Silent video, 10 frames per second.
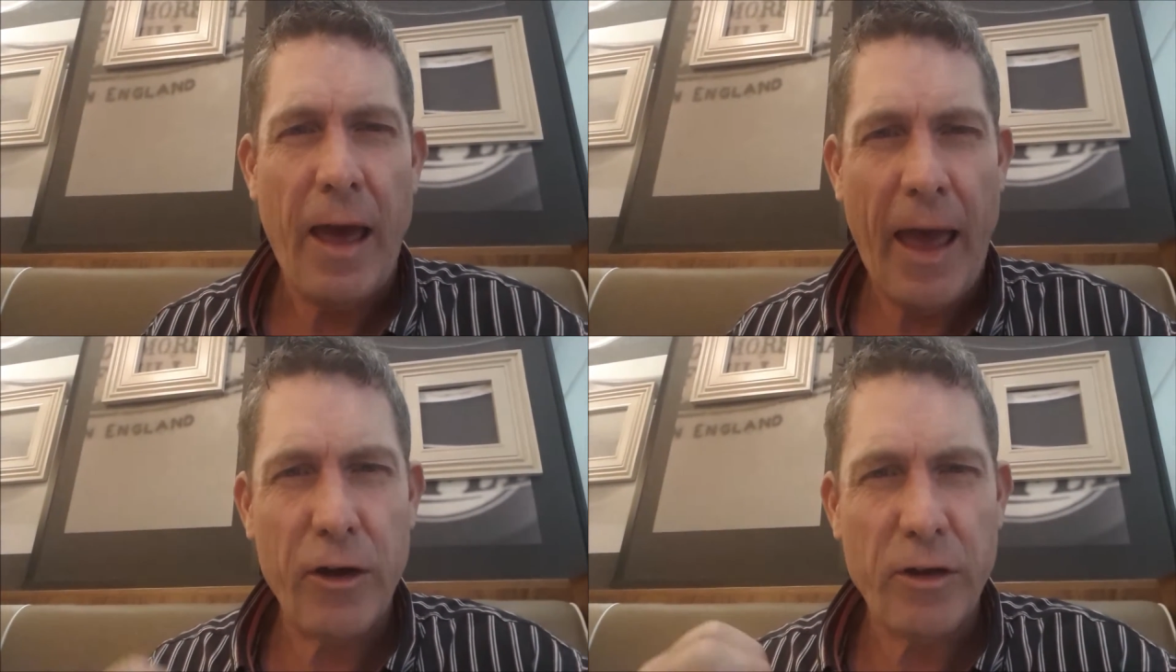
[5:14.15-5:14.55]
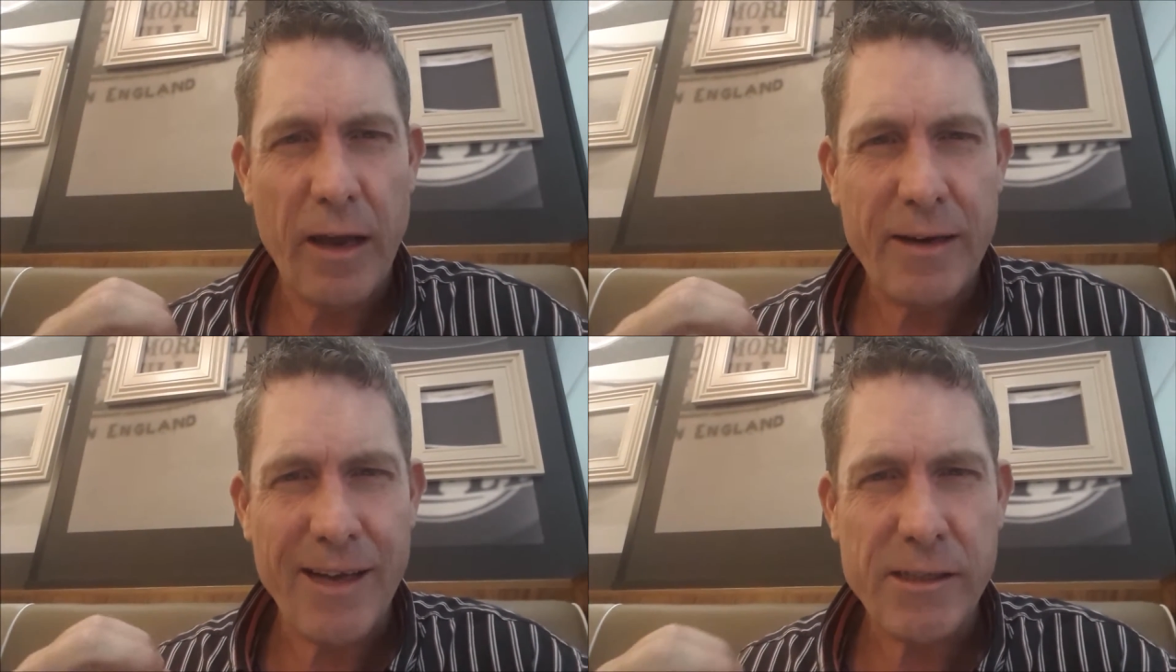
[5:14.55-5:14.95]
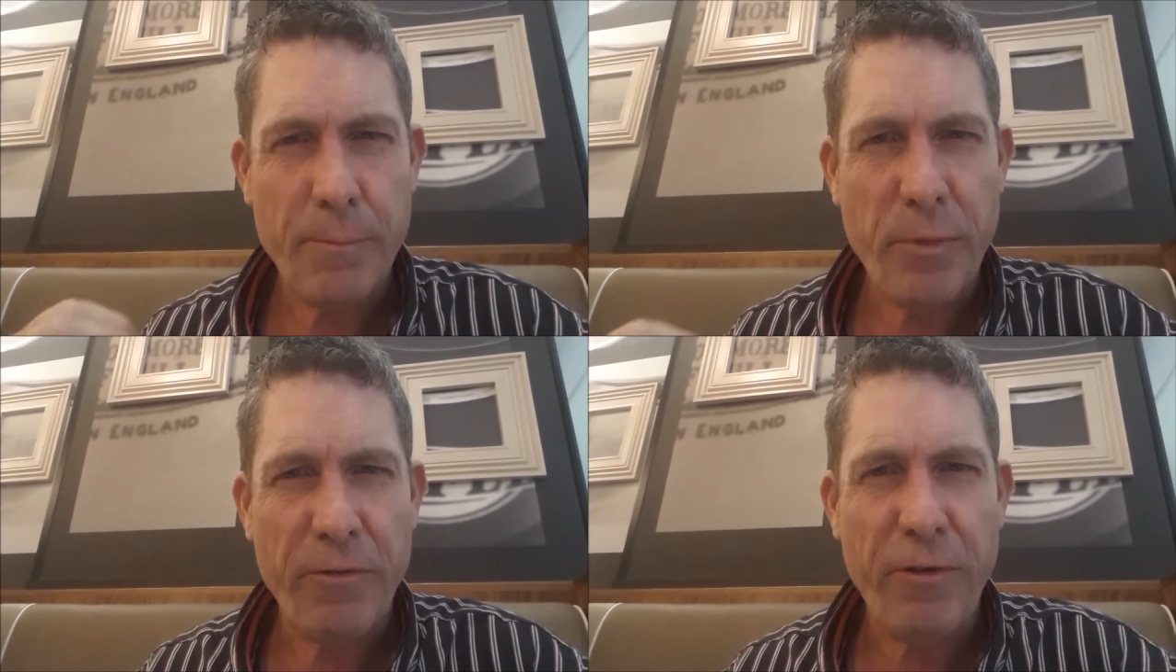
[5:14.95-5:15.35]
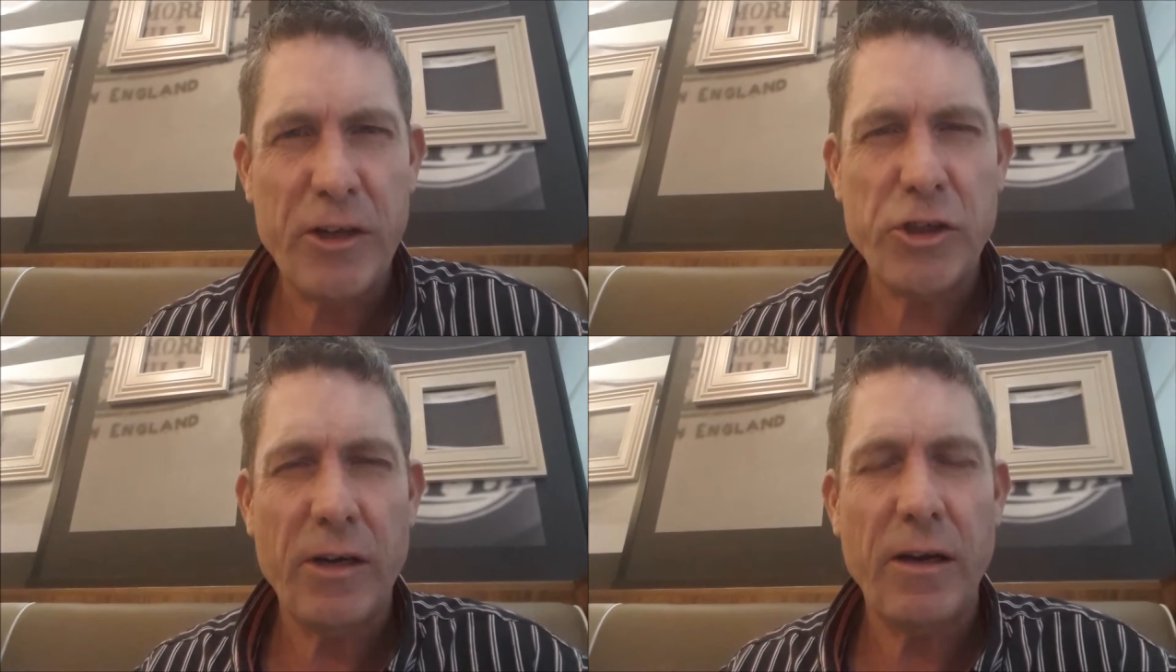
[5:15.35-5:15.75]
and does it
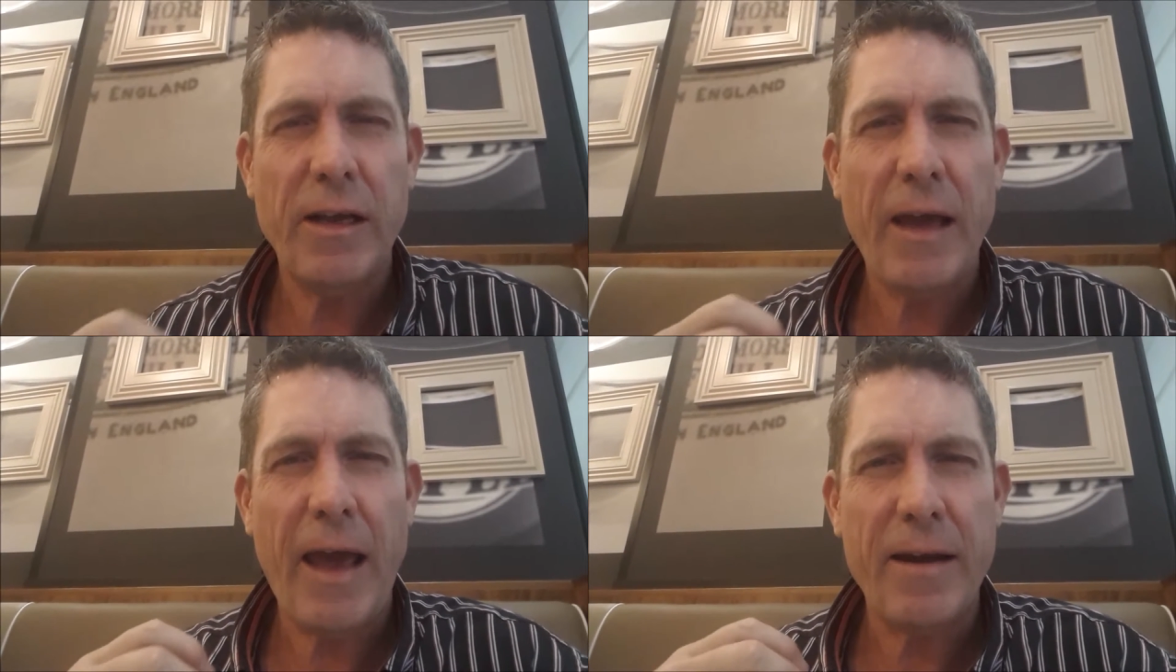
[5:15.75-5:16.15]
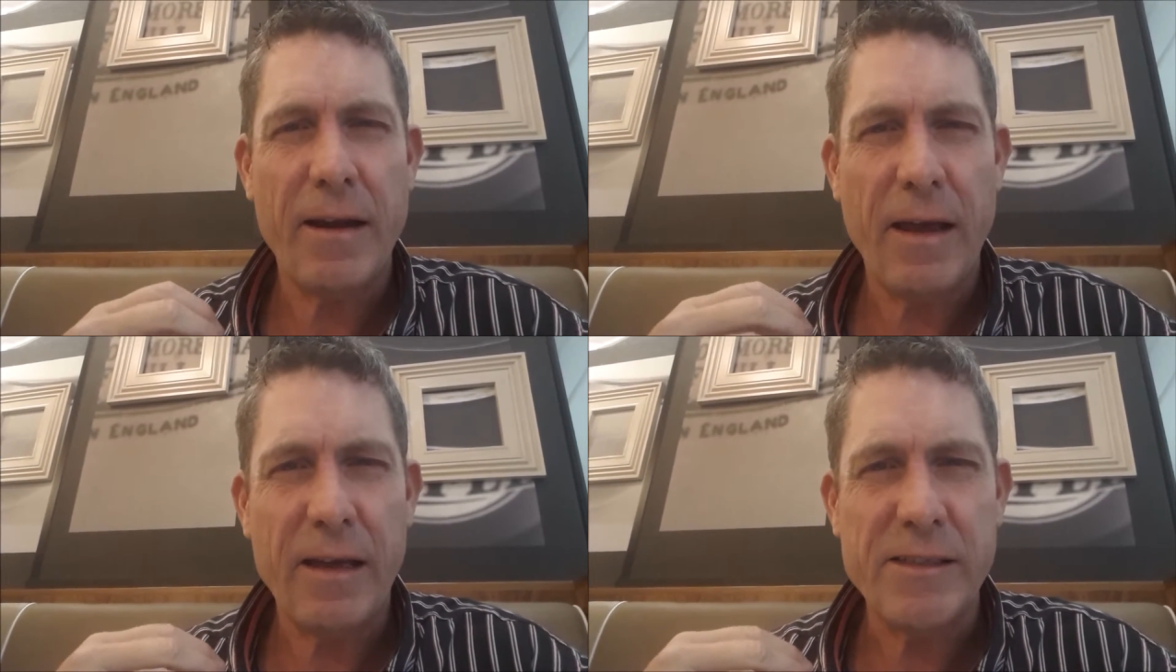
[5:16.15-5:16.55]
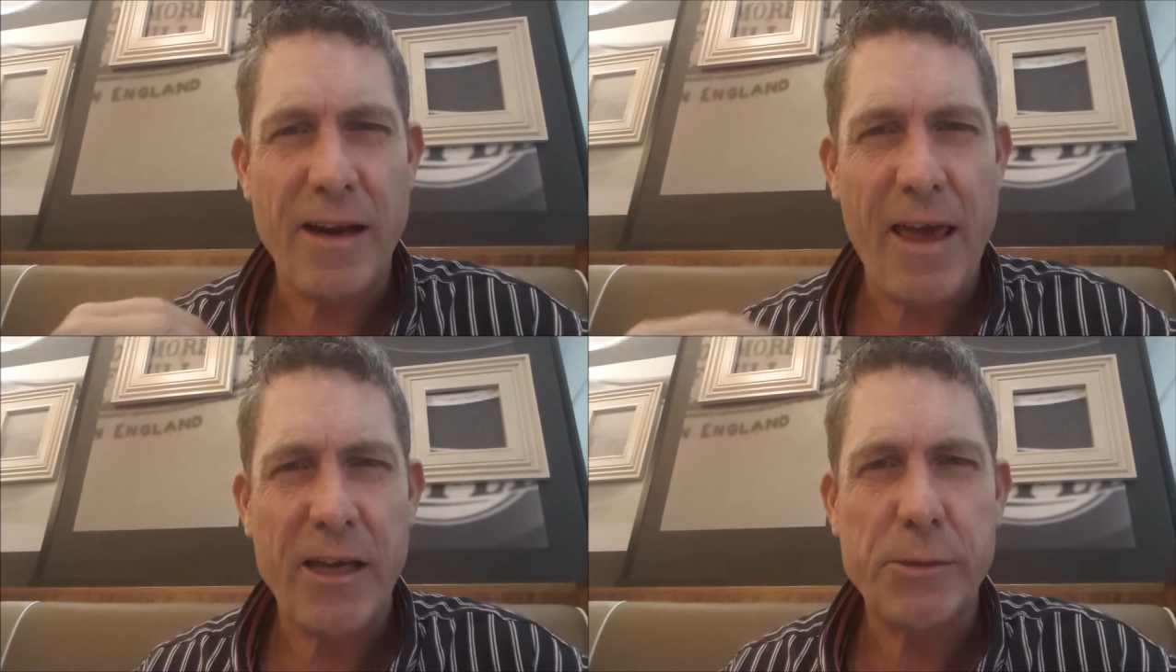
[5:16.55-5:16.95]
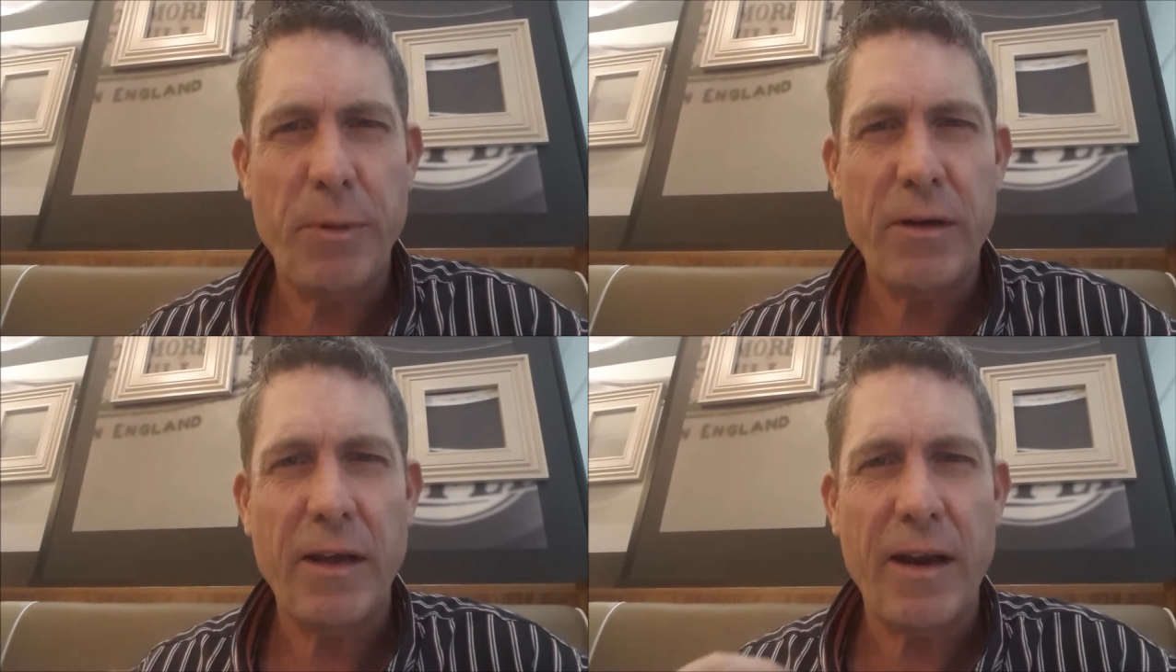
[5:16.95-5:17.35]
professionally and is an
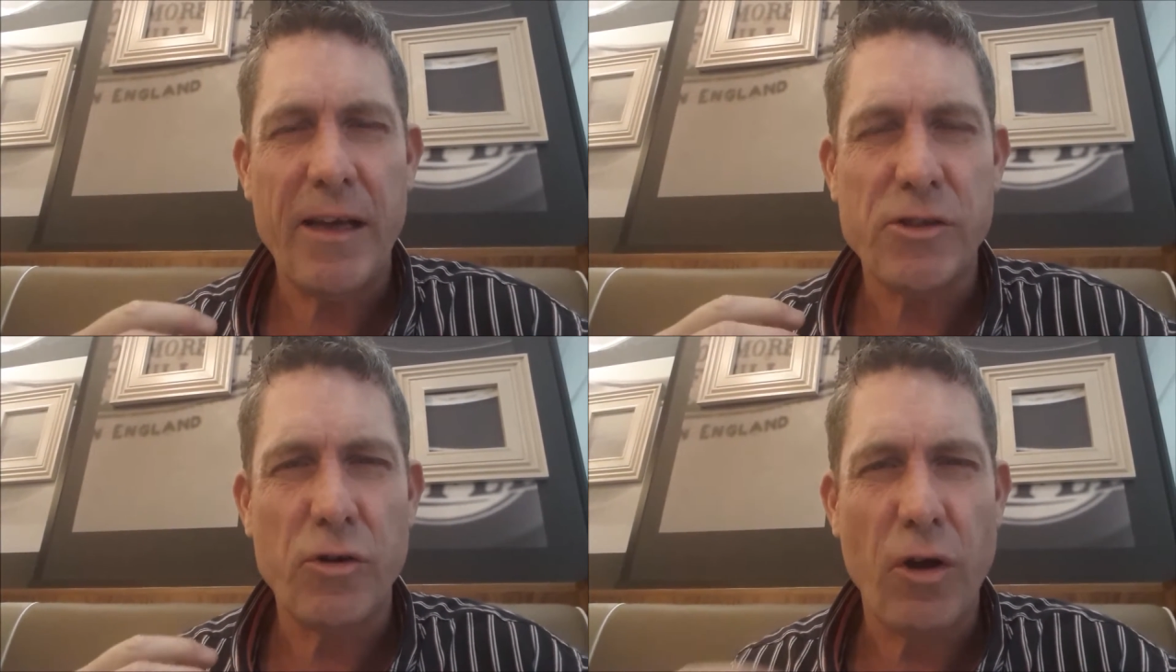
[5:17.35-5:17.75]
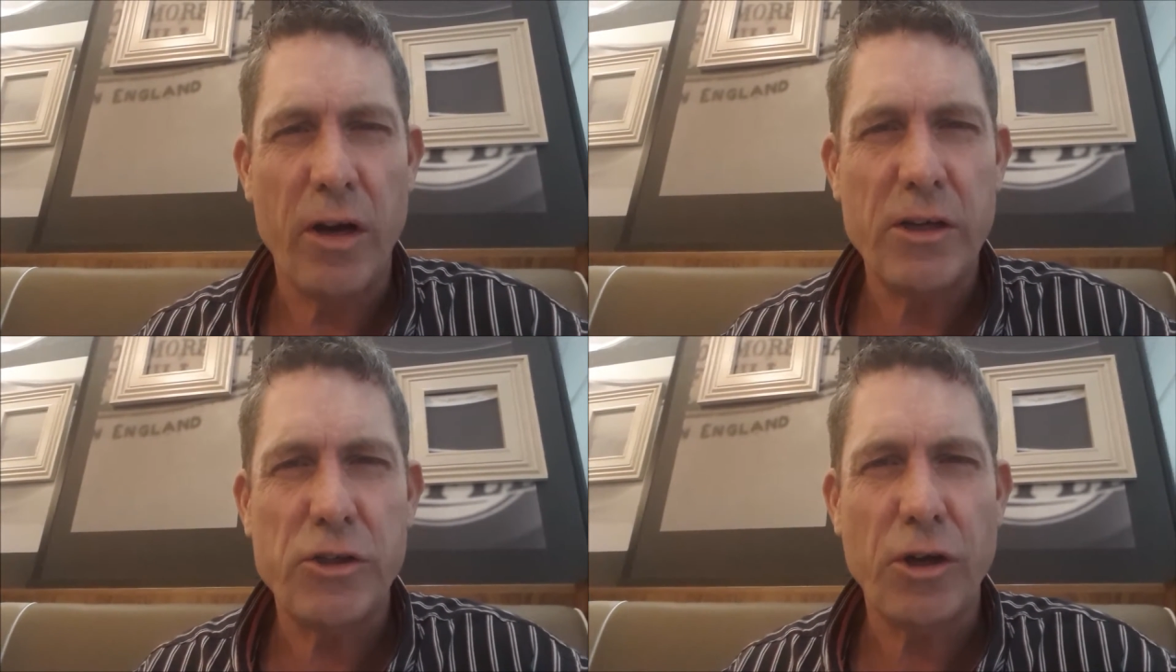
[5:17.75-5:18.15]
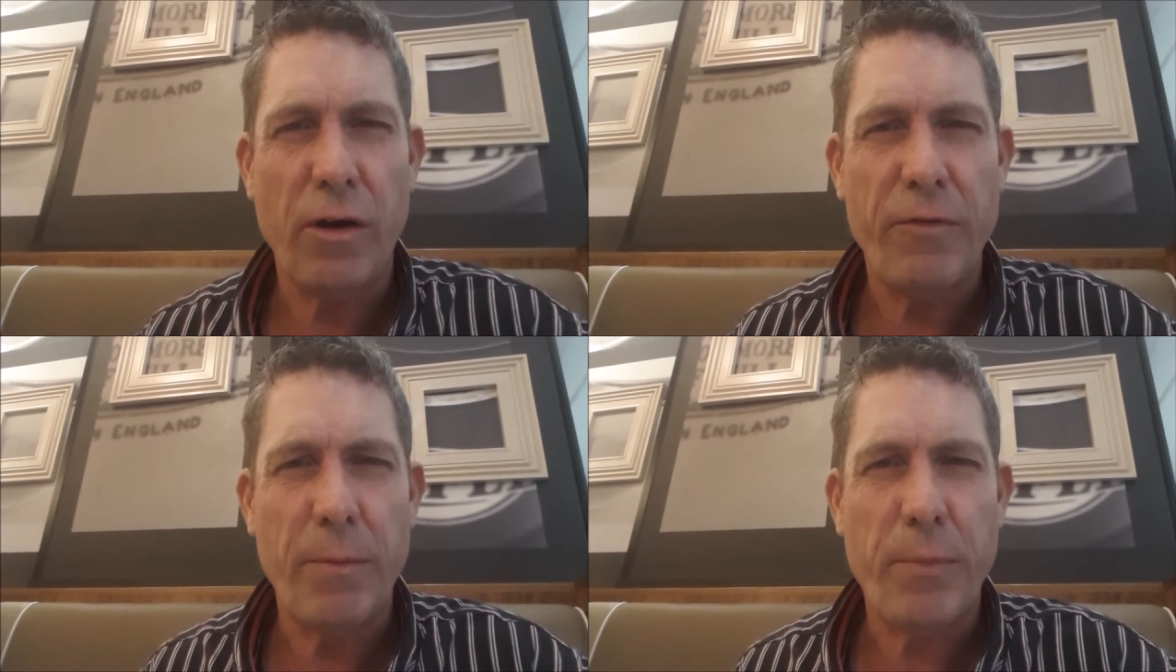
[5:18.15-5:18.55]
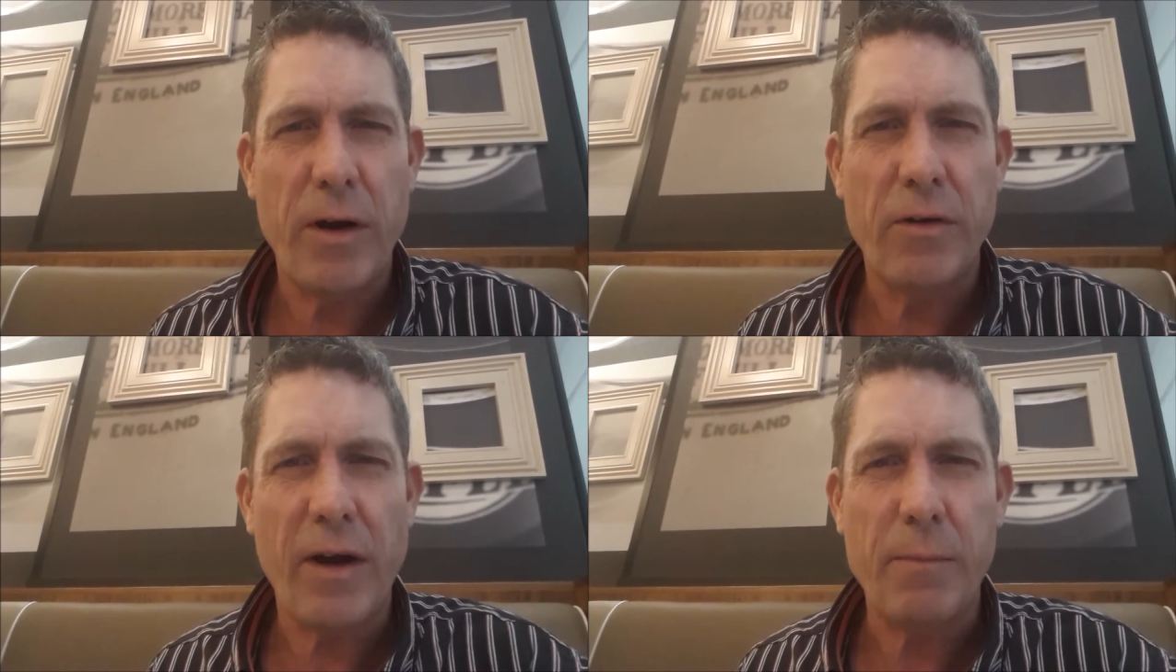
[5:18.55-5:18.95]
expert and has knowledge of the
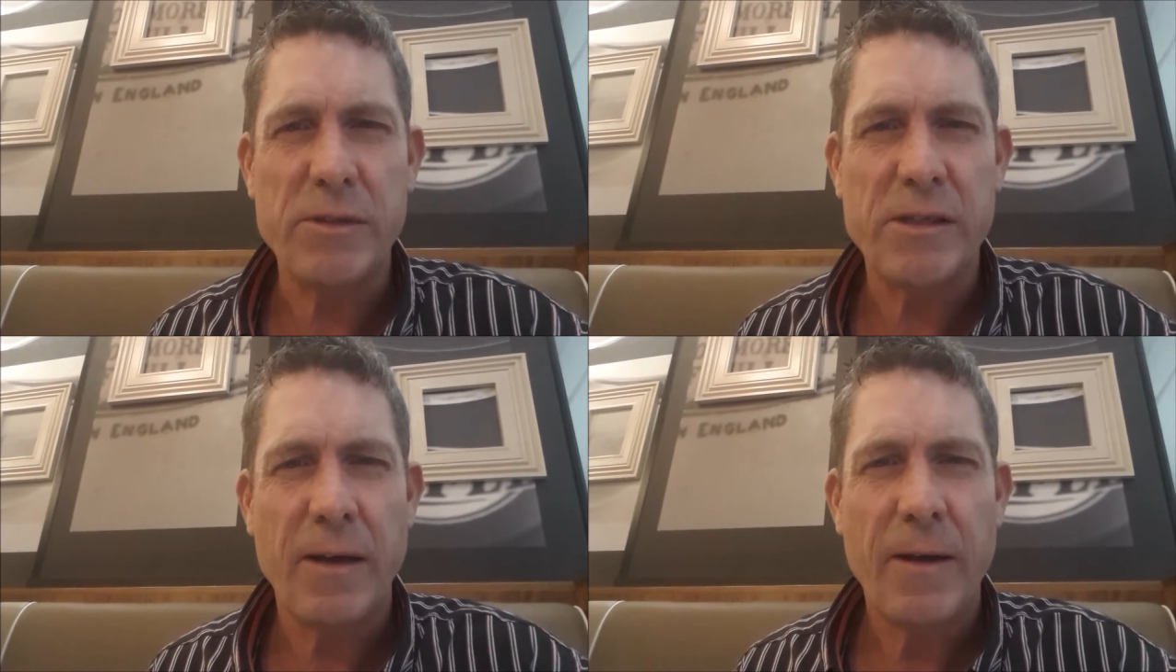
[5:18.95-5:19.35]
programs?